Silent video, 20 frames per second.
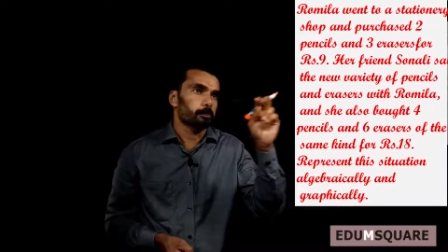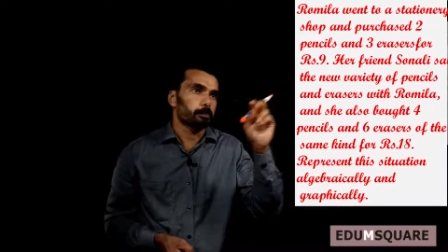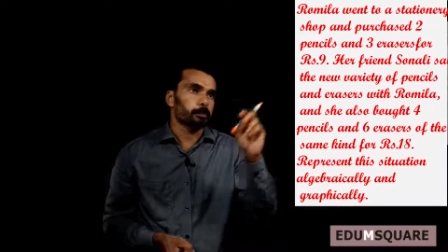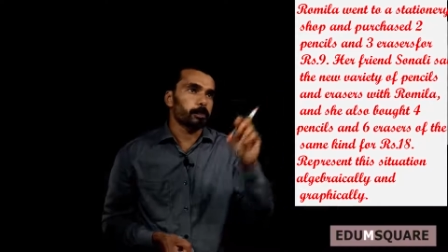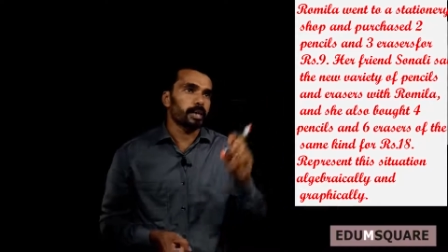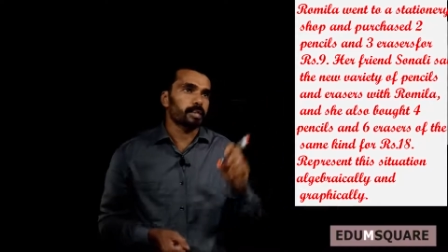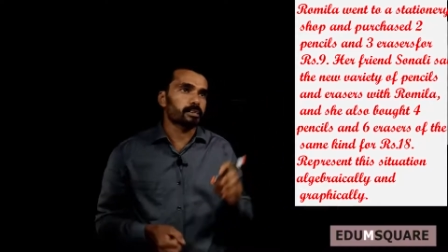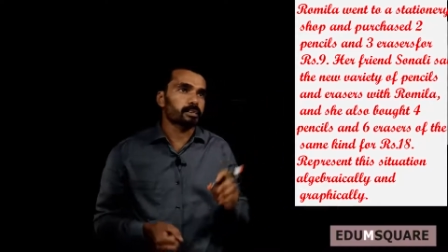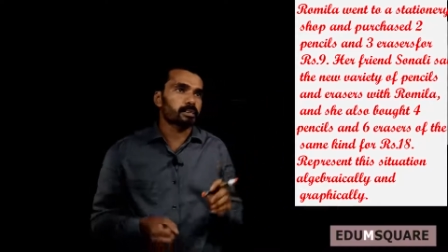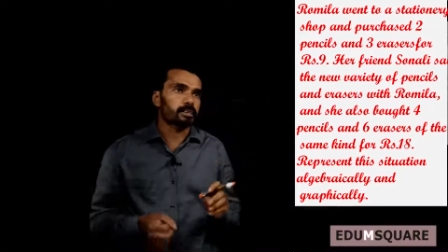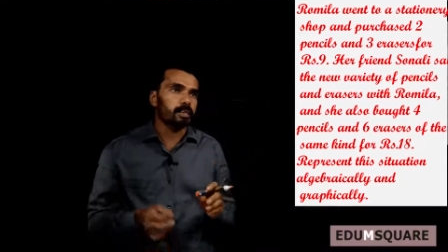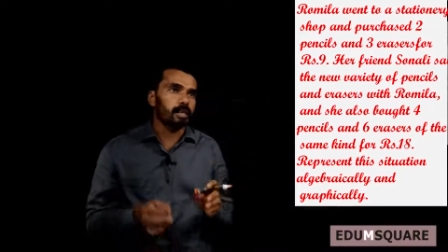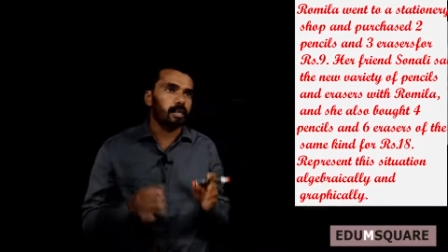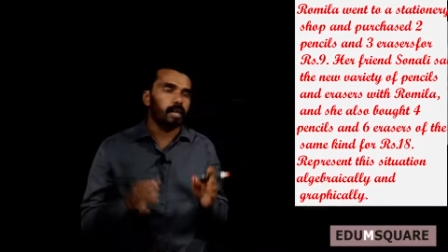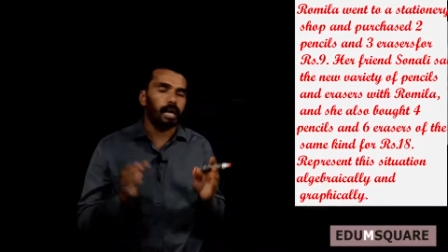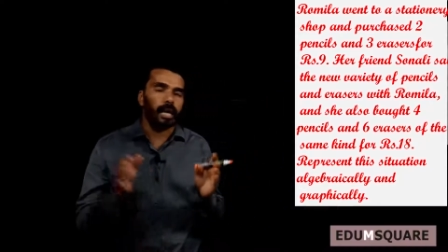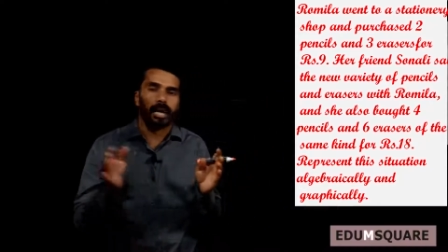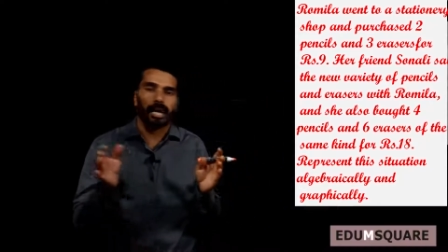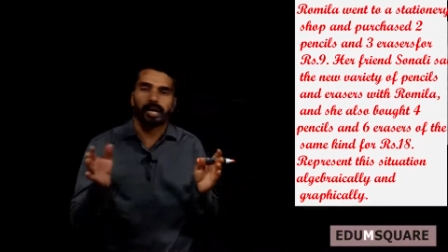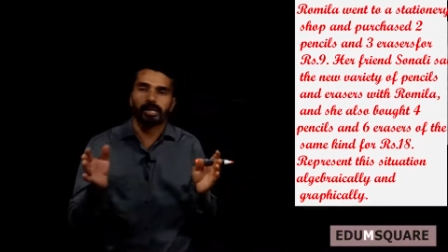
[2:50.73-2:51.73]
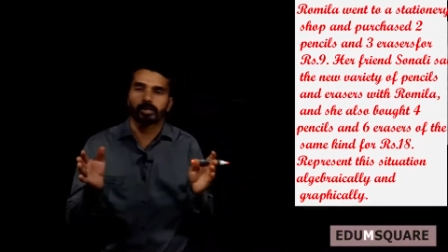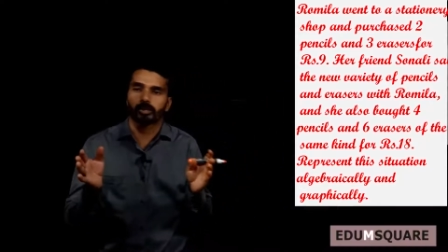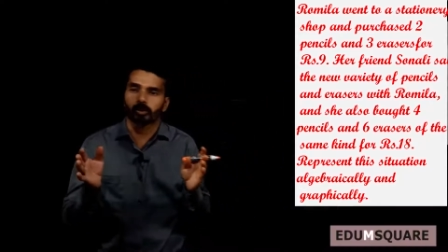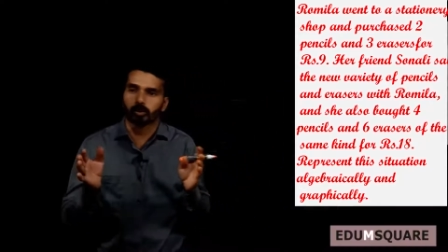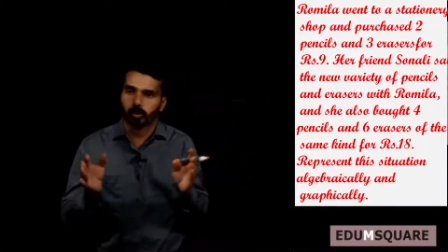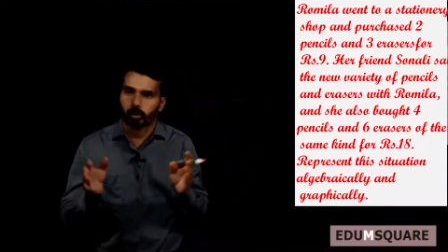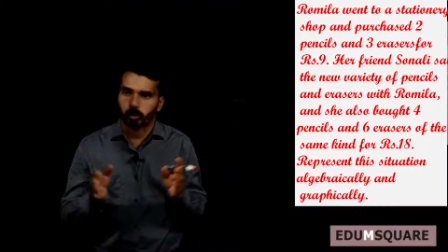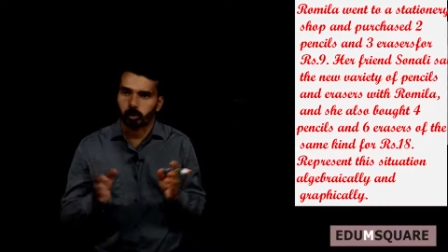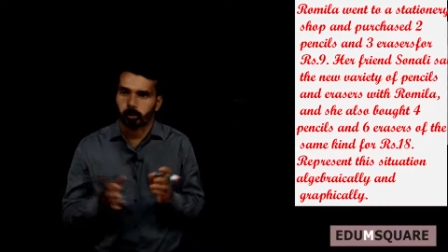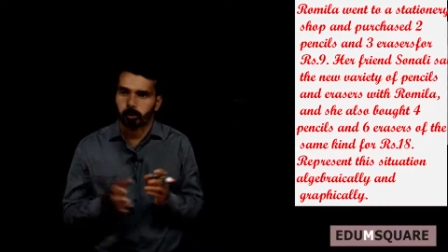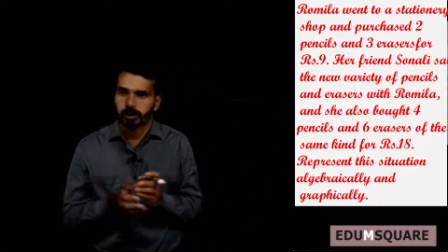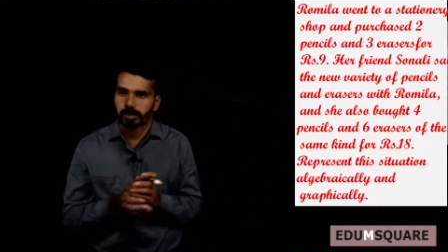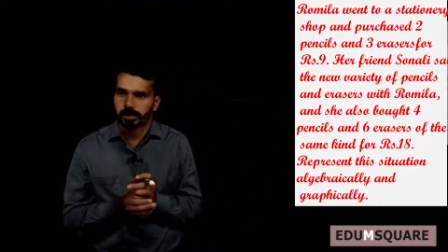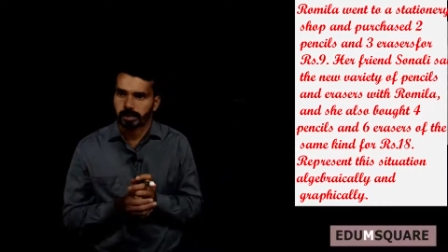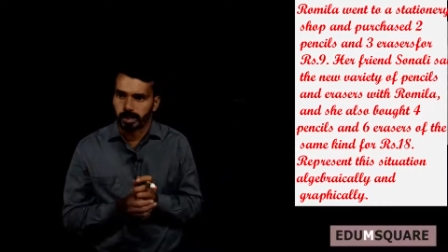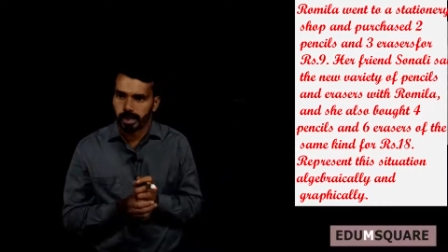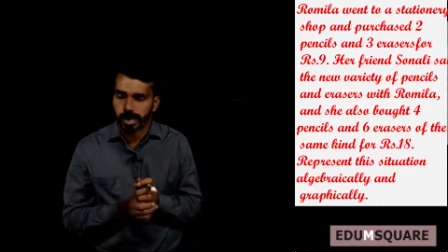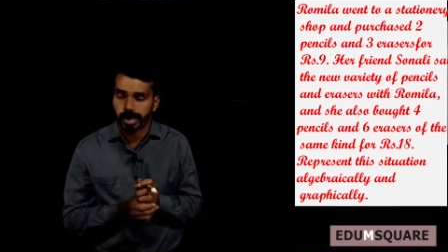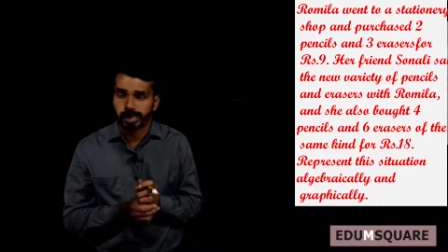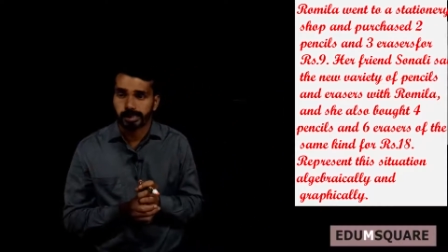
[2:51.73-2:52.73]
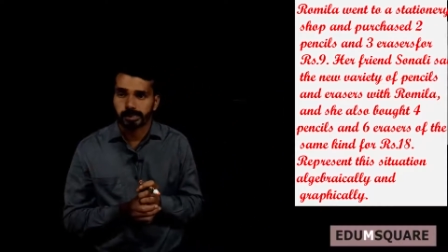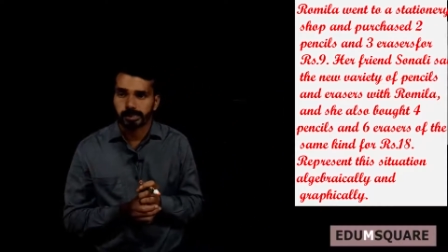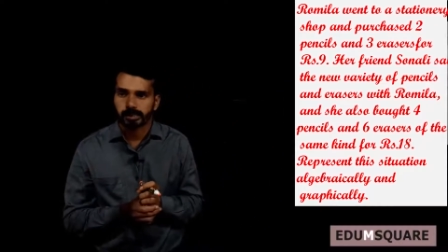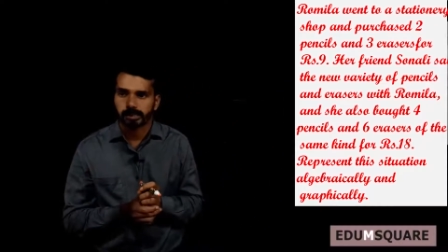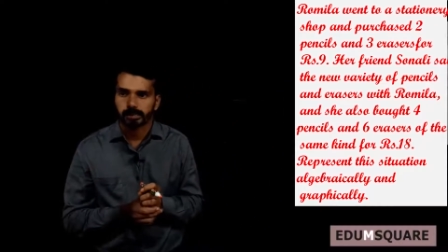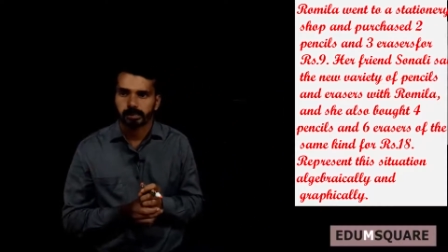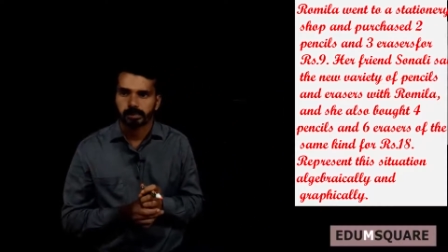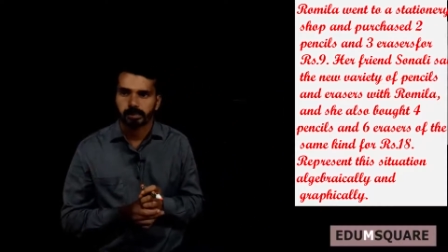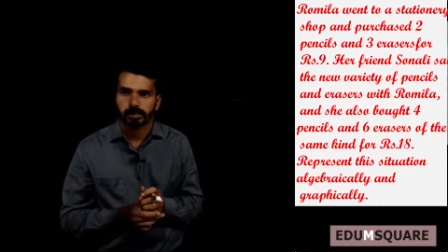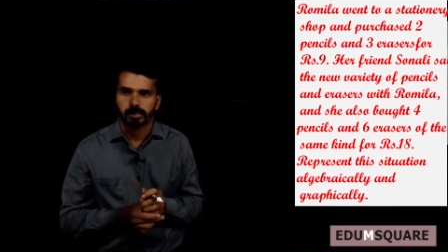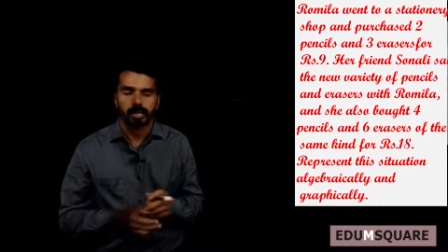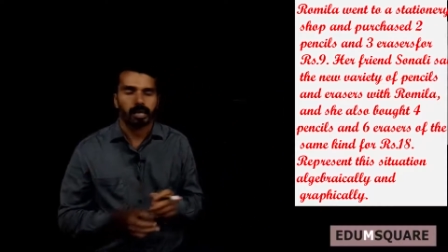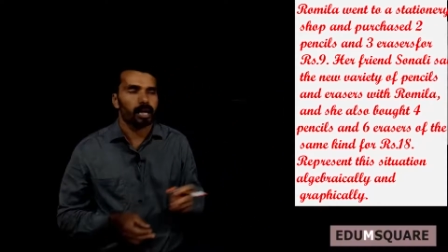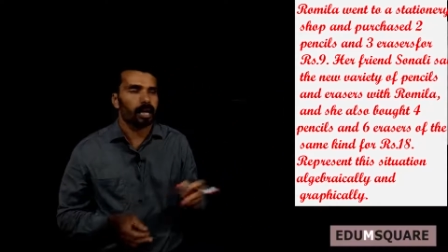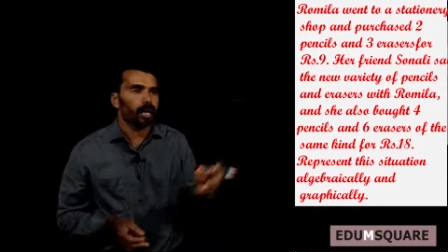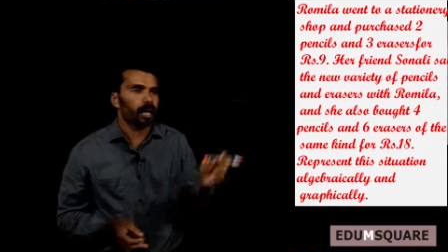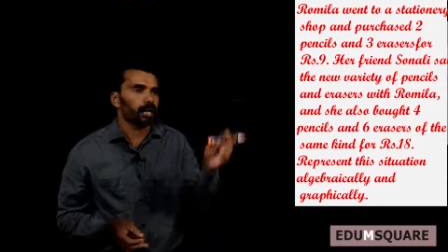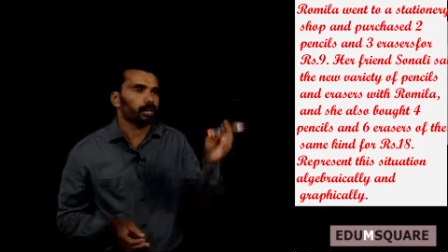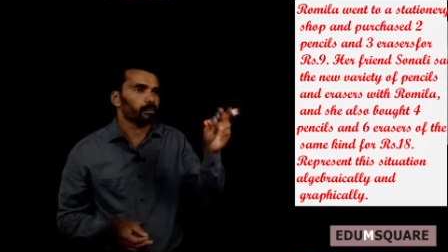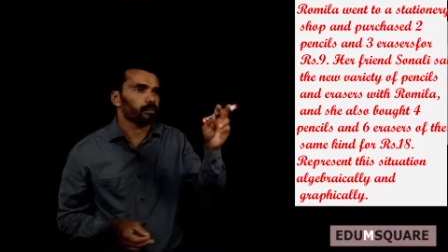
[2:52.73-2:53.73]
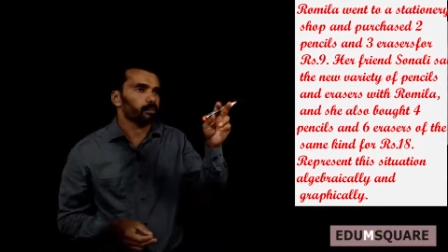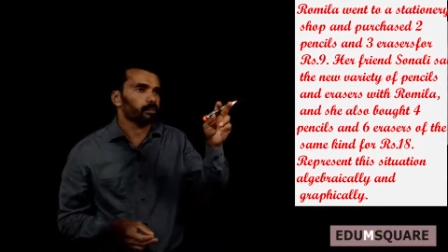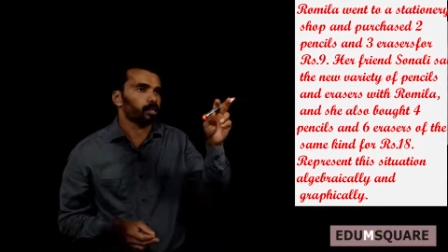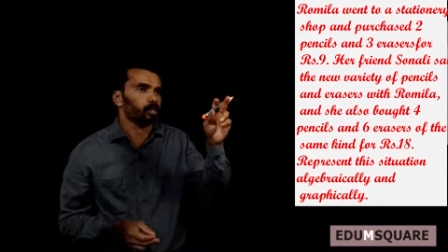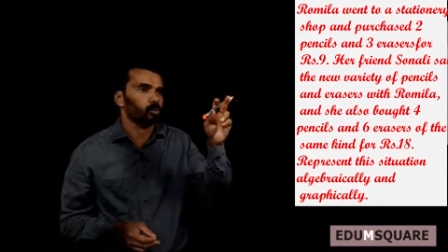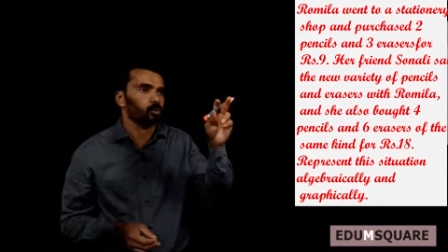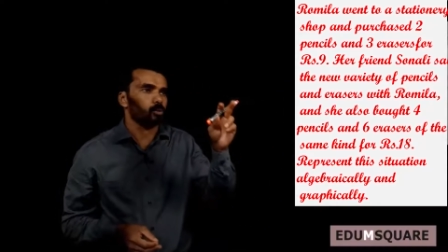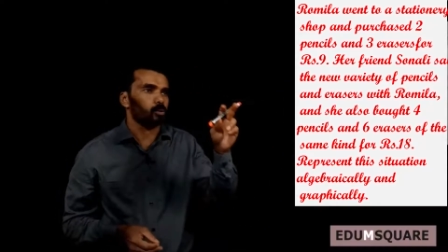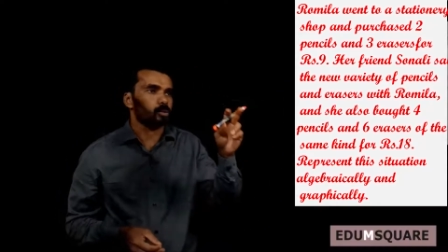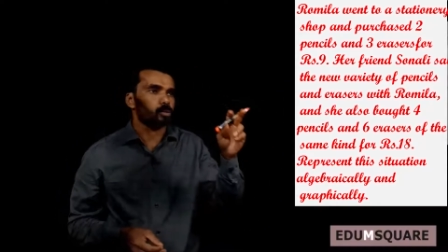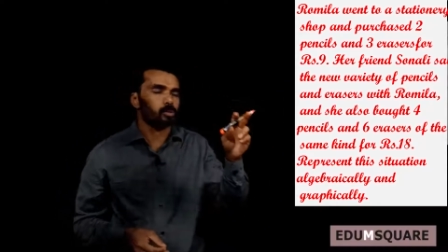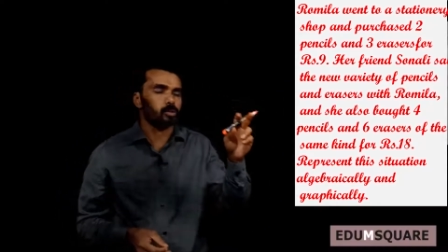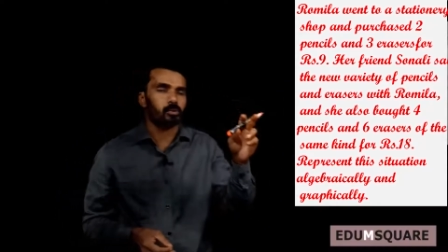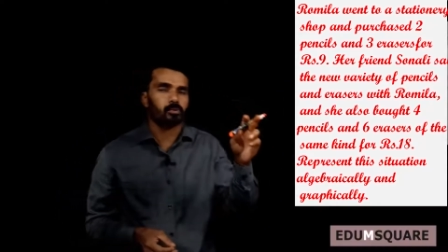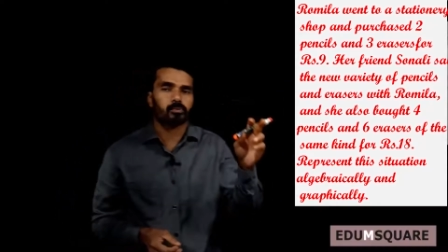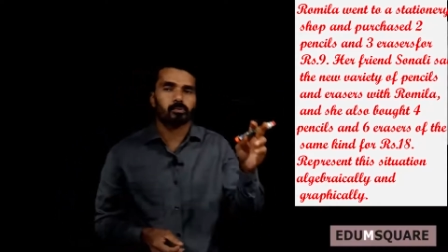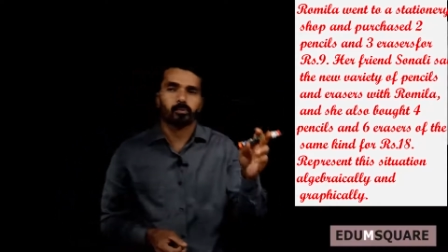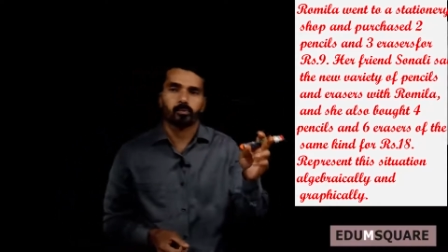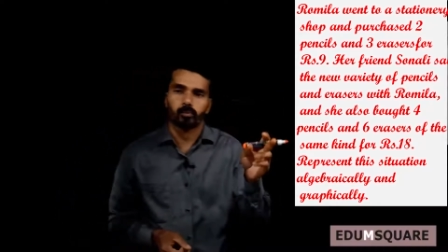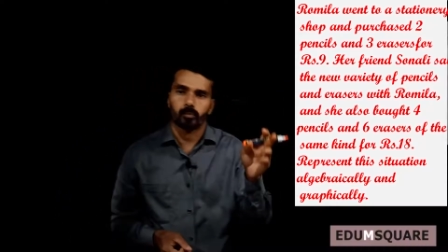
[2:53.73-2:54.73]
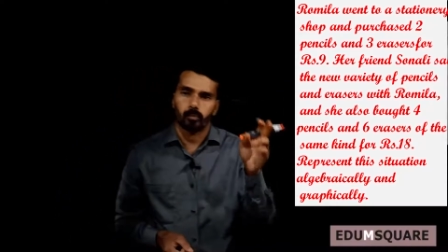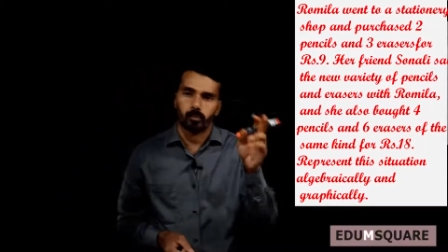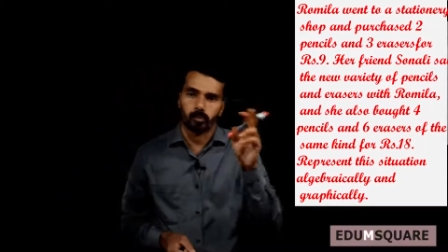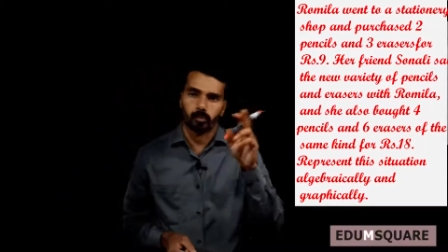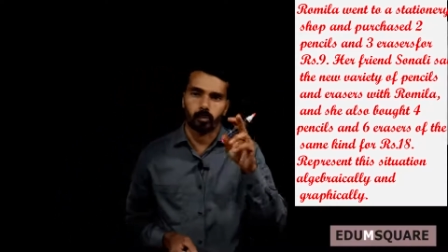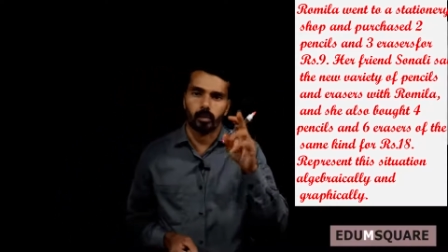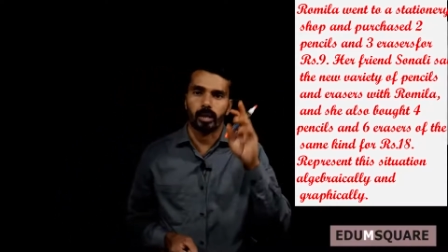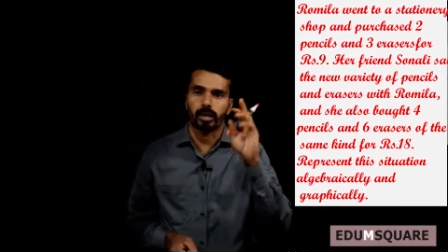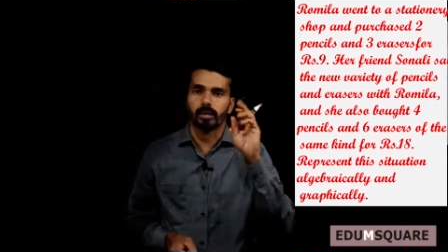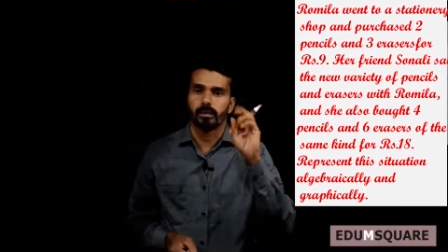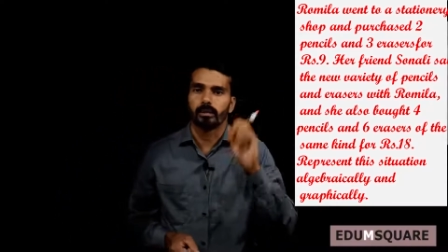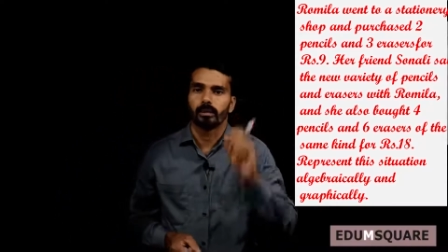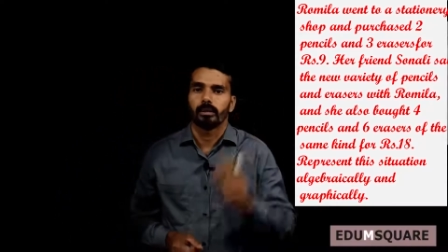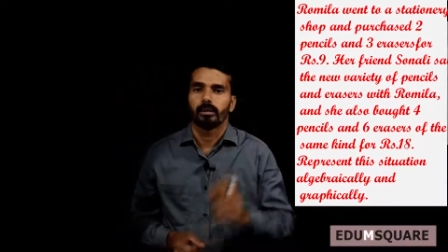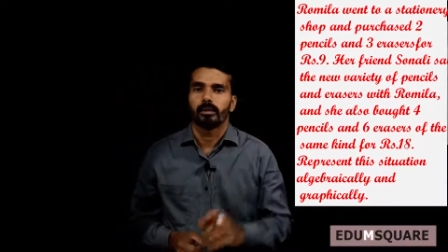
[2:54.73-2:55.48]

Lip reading: pencil as ₹x and the cost of one